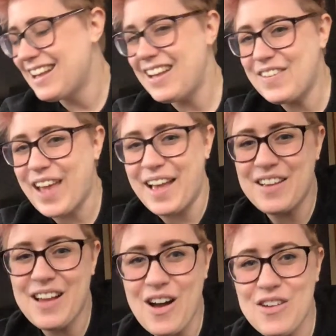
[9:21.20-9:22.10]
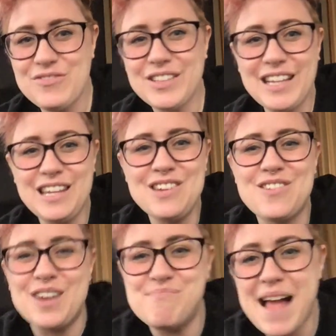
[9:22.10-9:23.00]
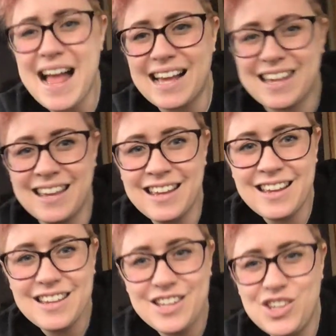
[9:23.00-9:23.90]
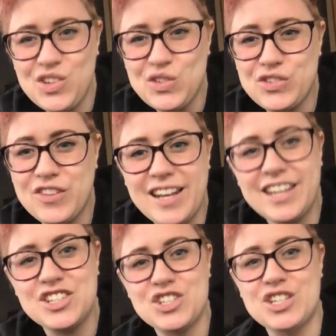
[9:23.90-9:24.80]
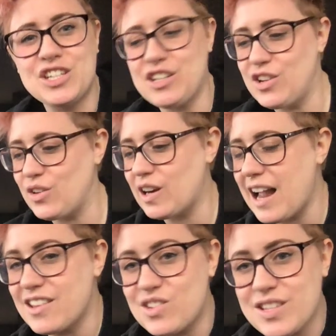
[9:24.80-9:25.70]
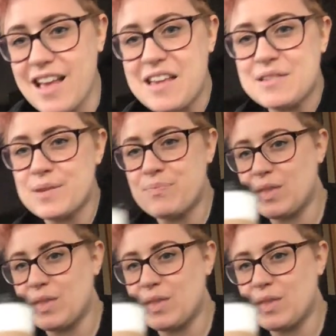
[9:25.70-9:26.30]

Okay, hopefully you are back. You finished your exercise.